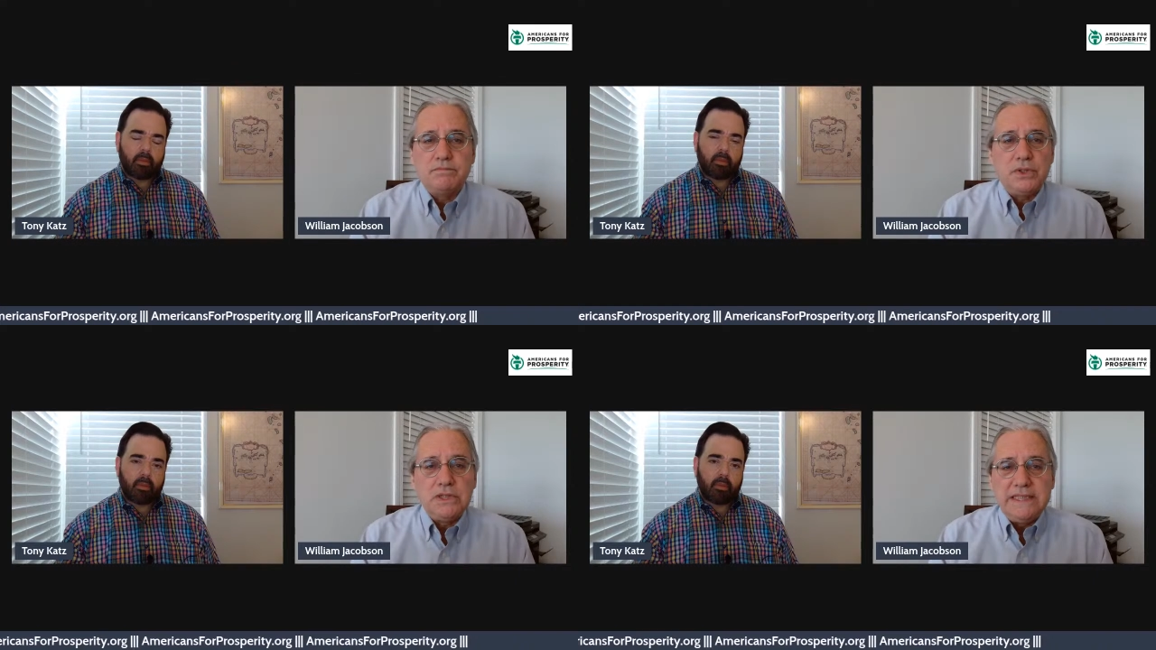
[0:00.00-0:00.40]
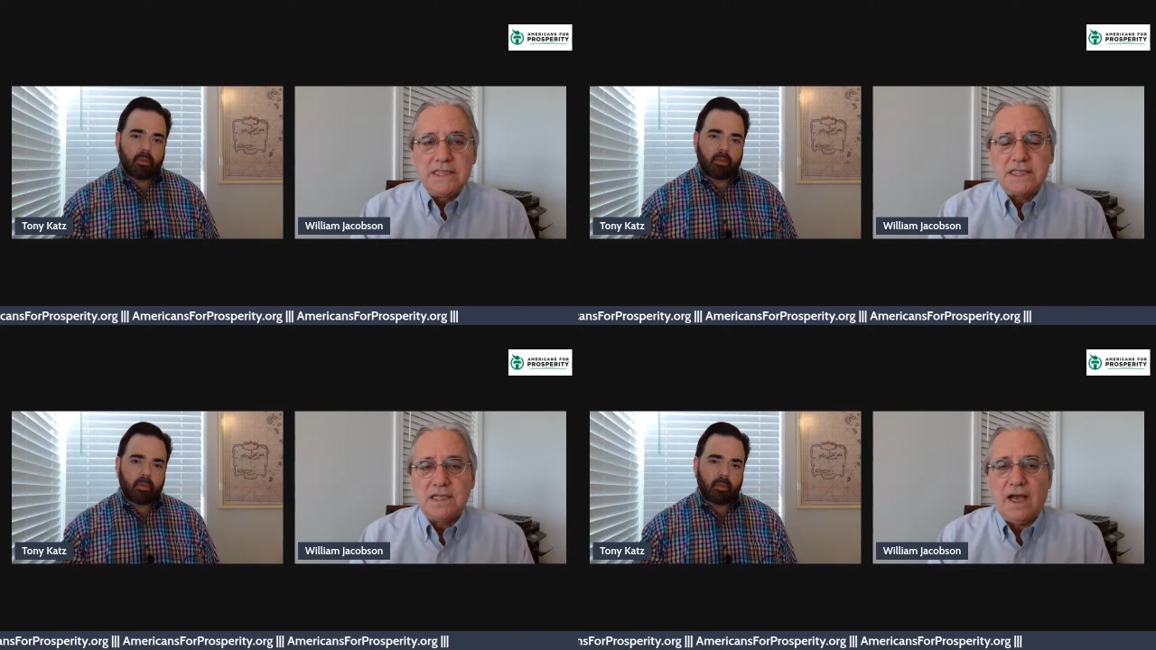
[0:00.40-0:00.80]

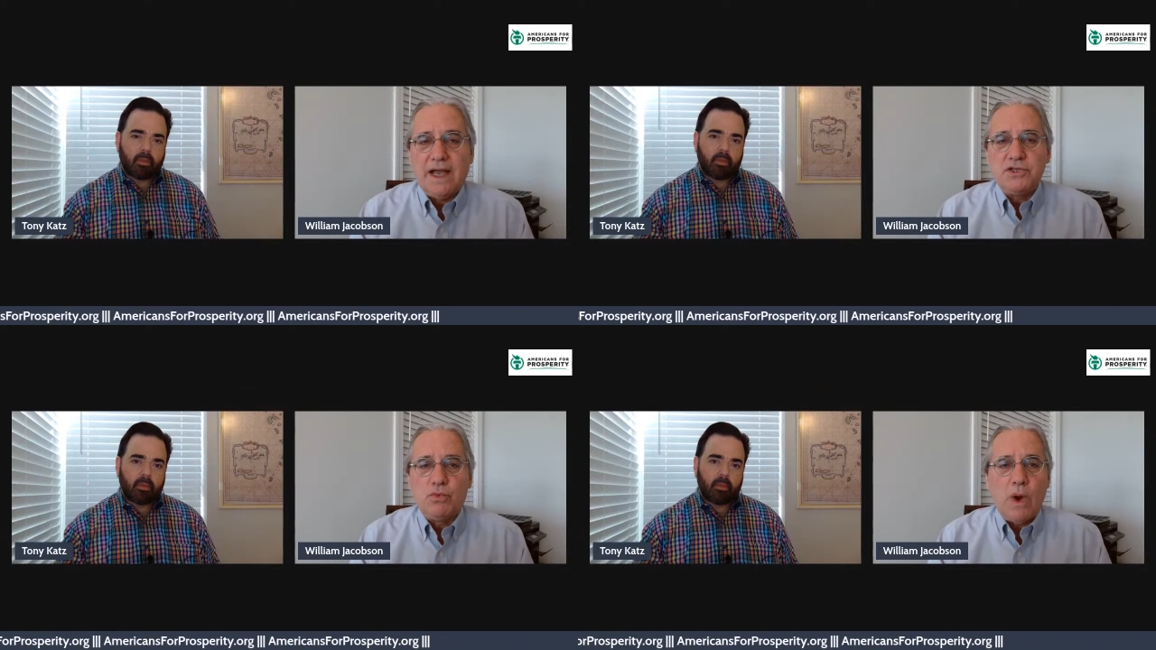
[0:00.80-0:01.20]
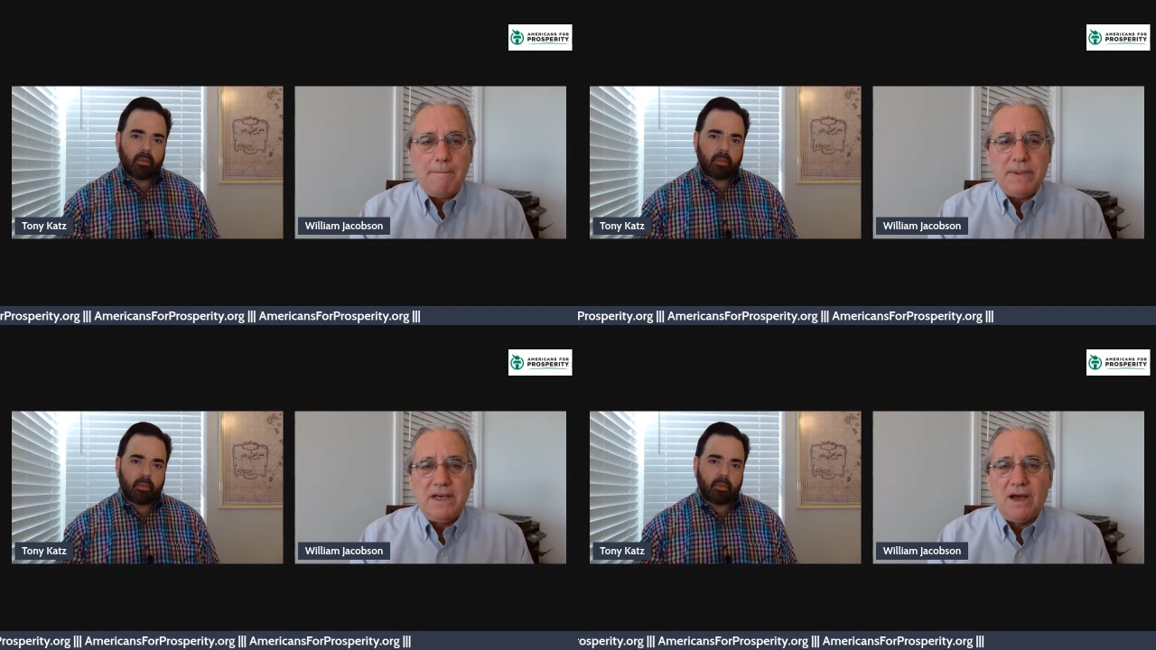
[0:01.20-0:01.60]
Speaker 1: politicized,
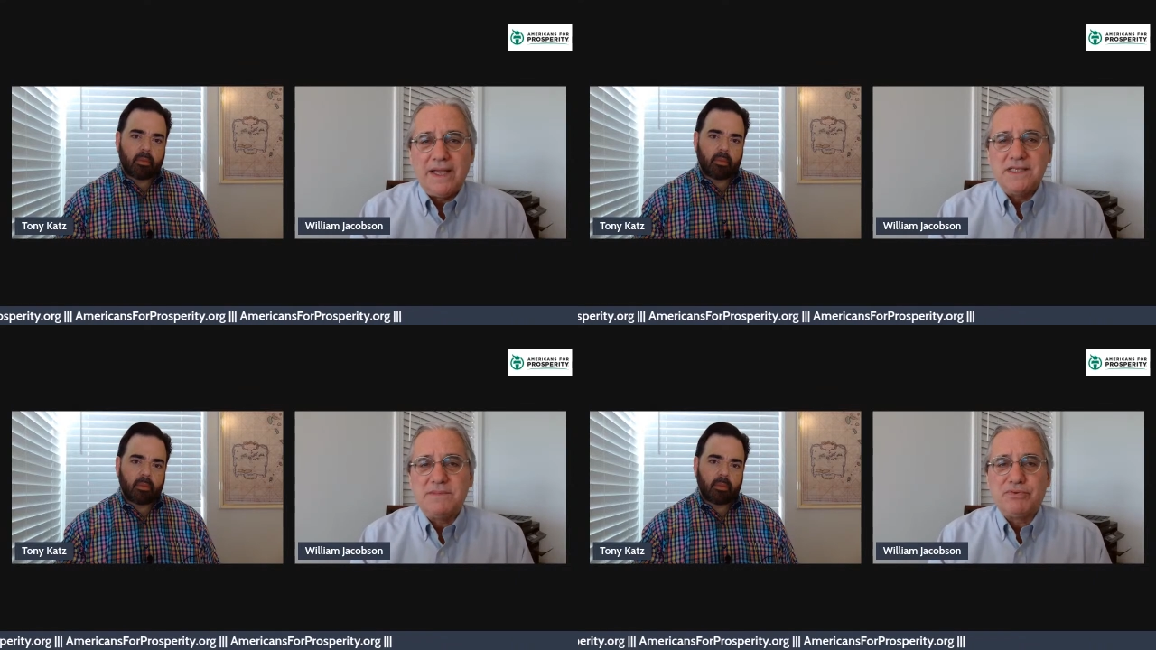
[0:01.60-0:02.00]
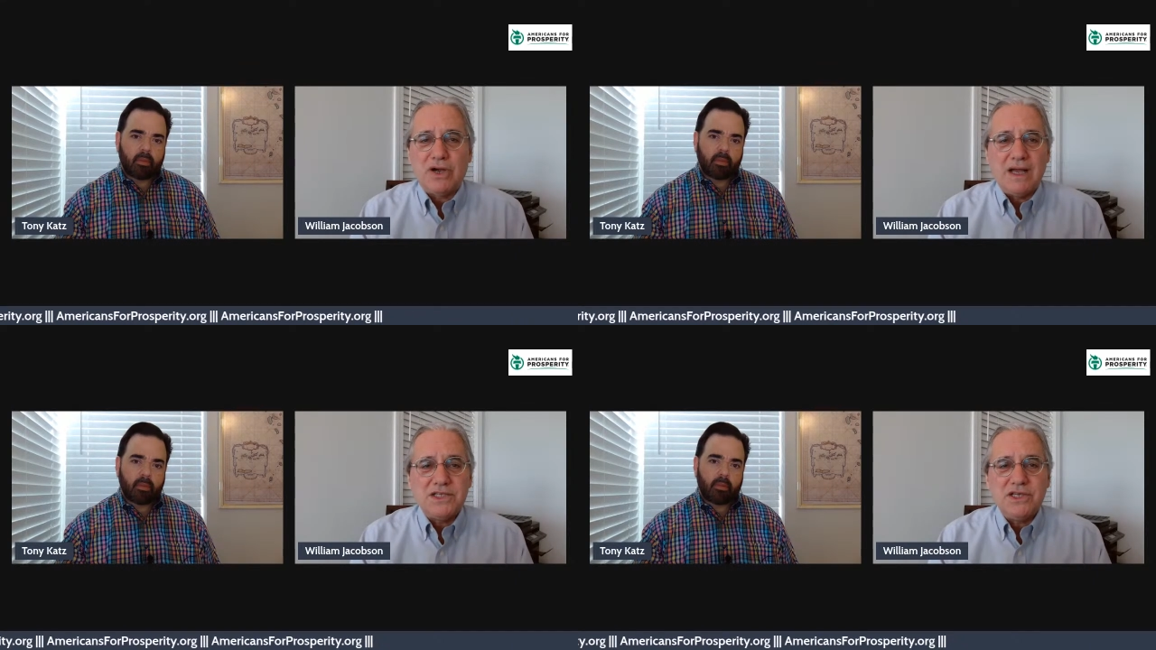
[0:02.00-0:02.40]
weaponized
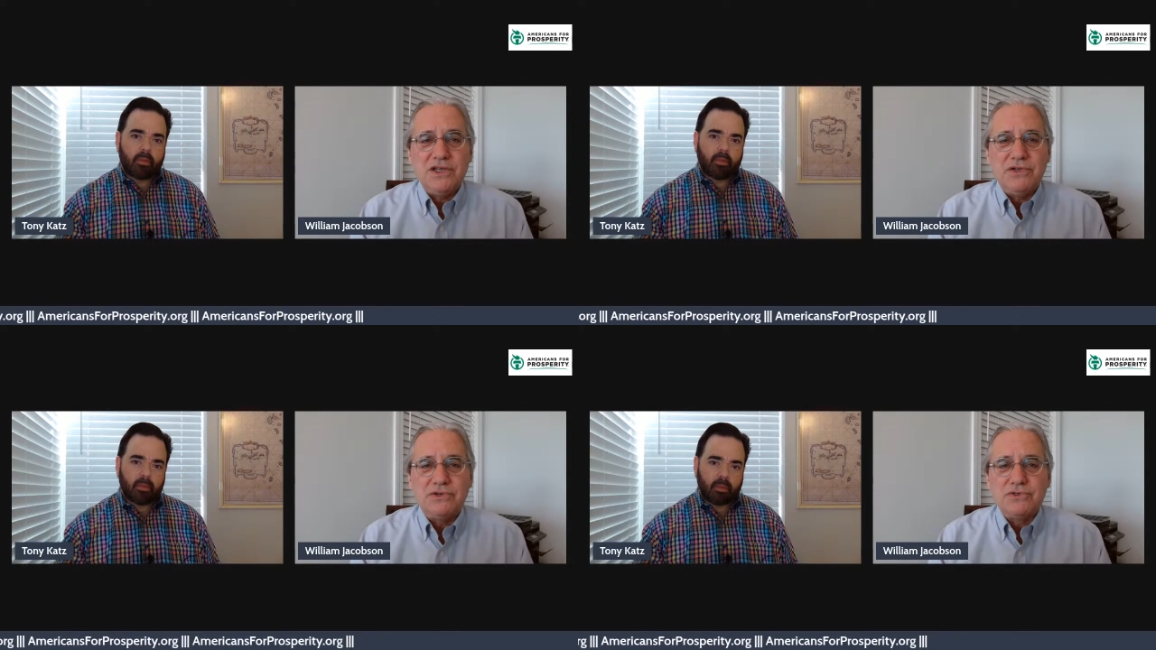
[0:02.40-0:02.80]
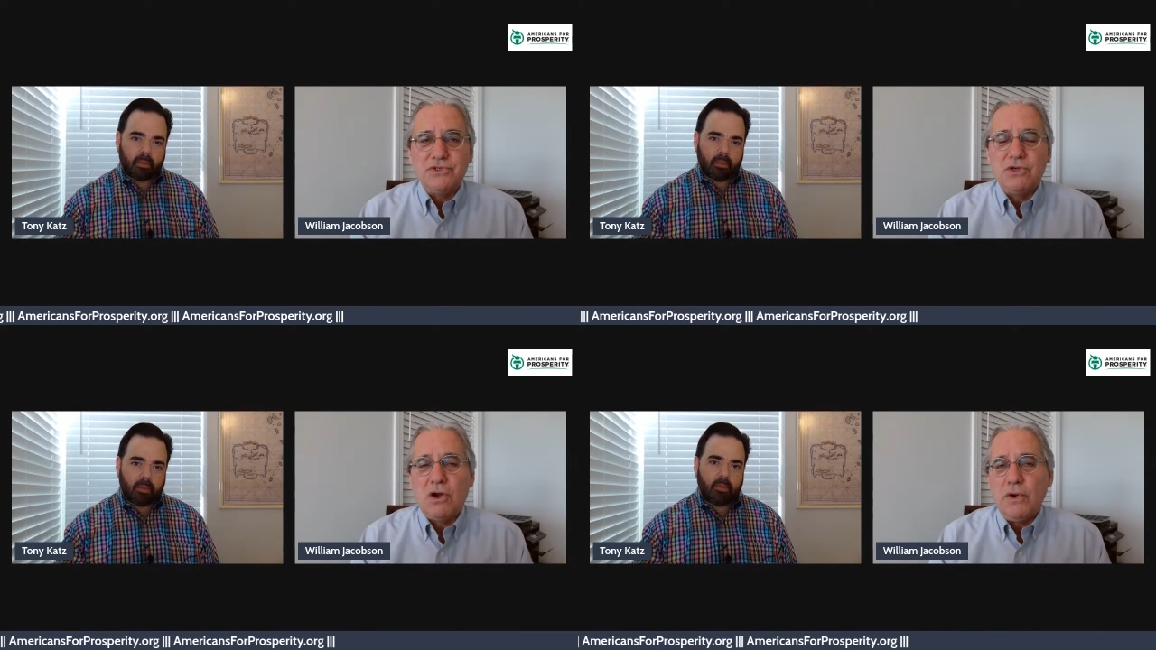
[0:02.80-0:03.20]
prosecutors
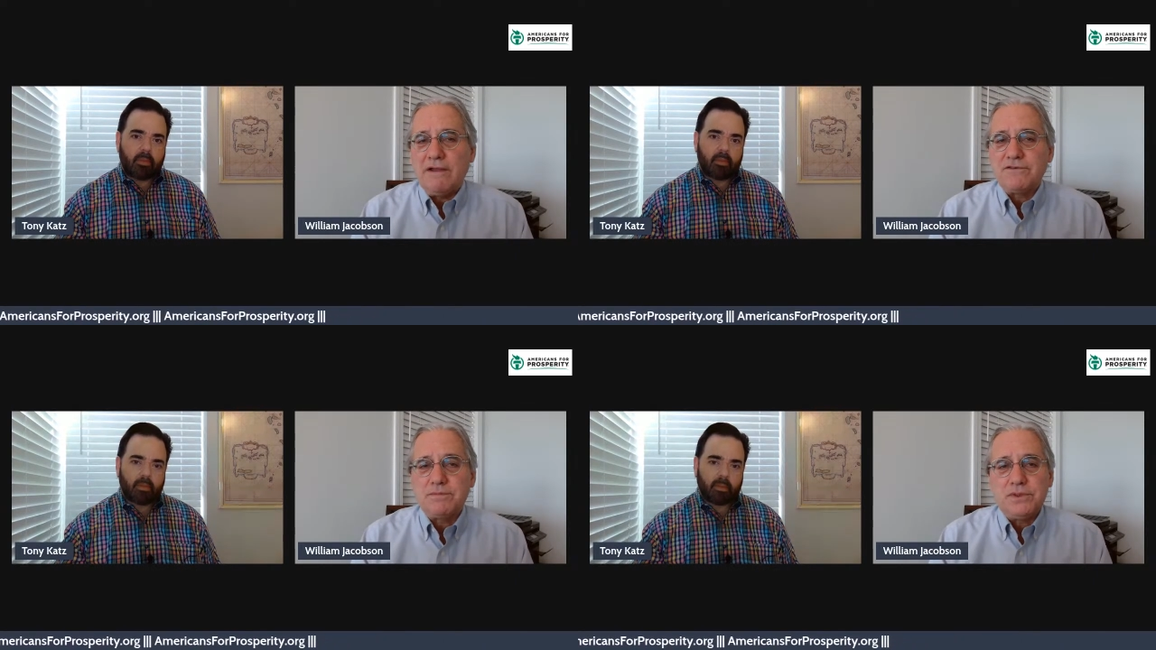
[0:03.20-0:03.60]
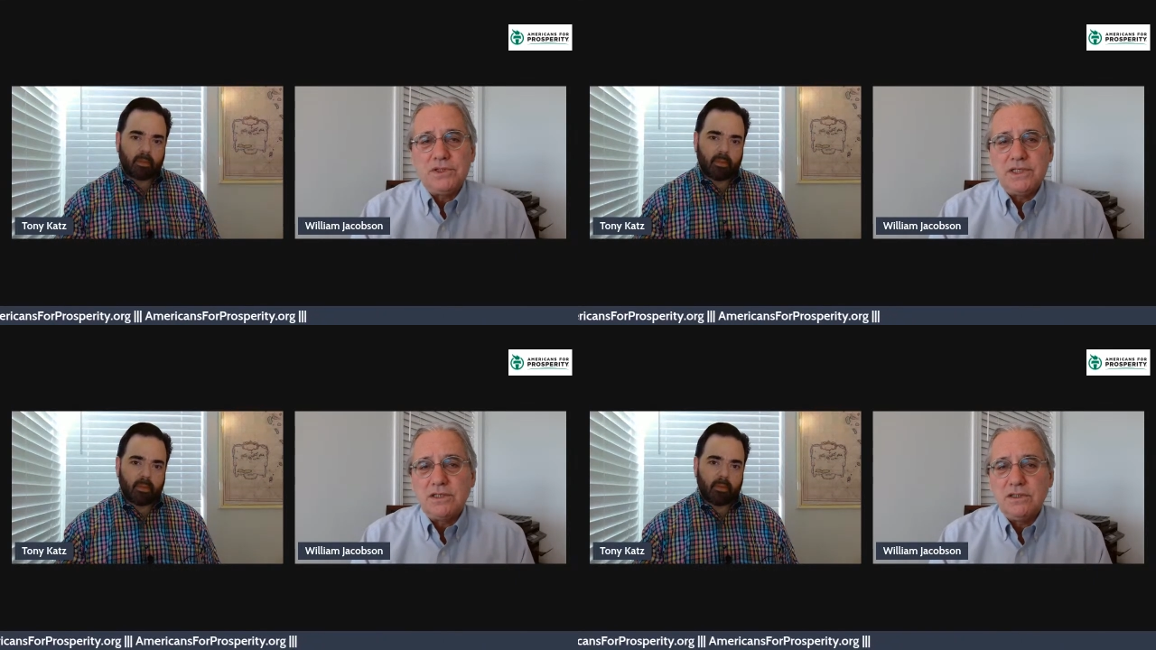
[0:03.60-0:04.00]
who go after
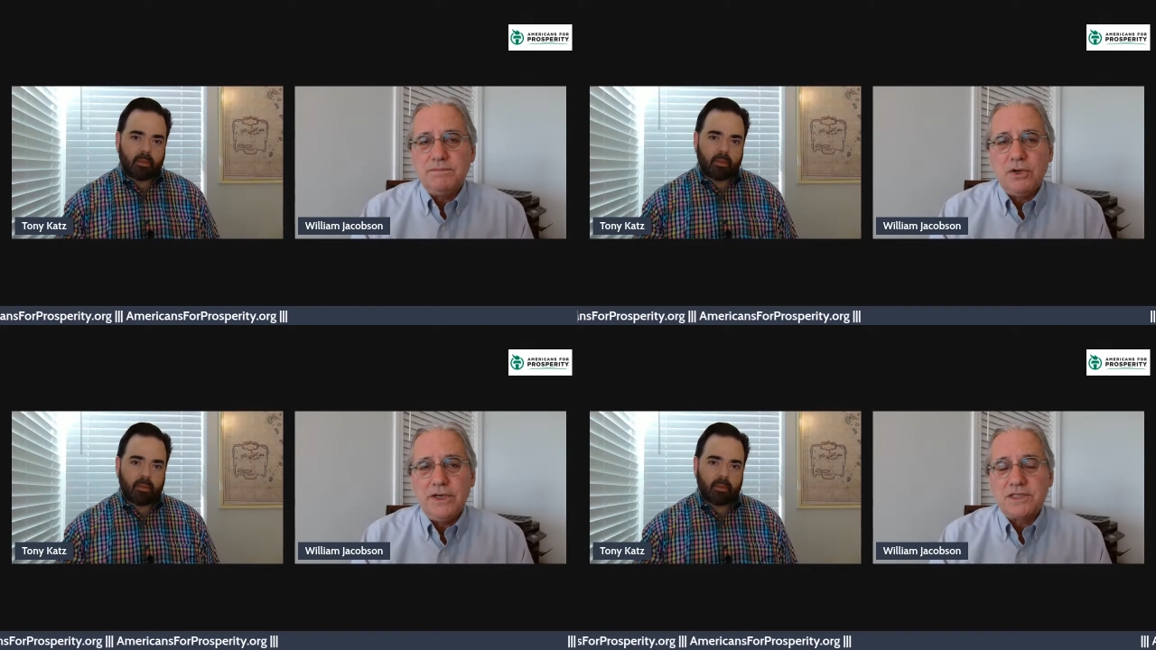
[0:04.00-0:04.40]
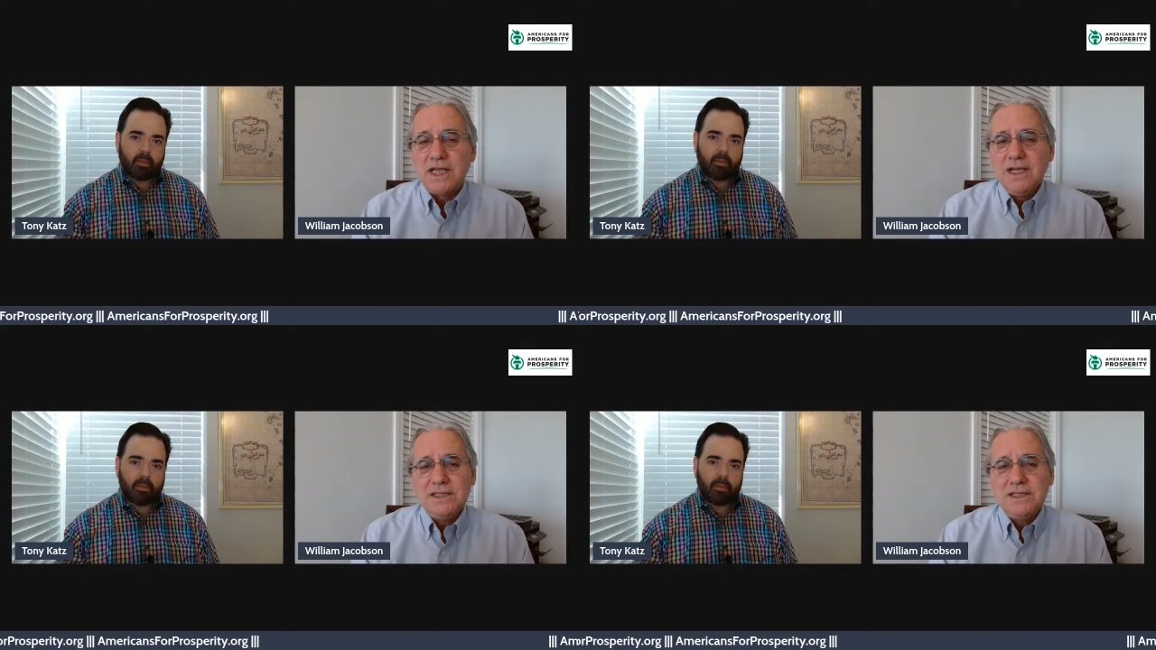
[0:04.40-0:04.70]
political opponents.